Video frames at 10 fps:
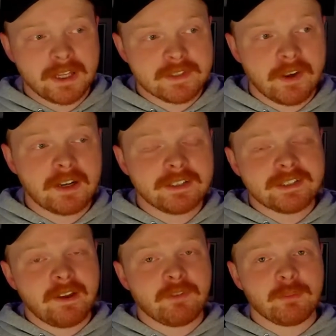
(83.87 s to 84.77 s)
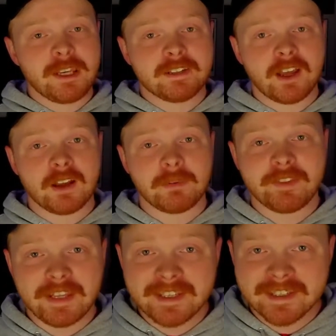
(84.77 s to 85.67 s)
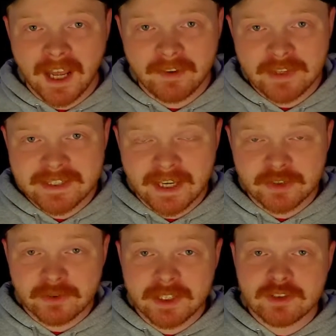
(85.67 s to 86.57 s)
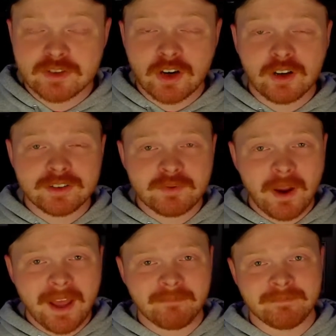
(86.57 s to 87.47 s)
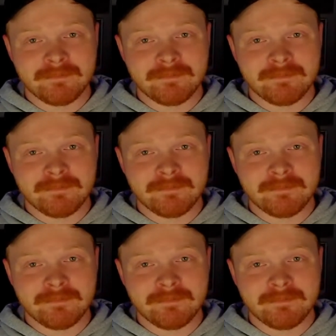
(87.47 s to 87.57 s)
it's finally time for me to talk about the Isekai of the century, Charlotte's Web.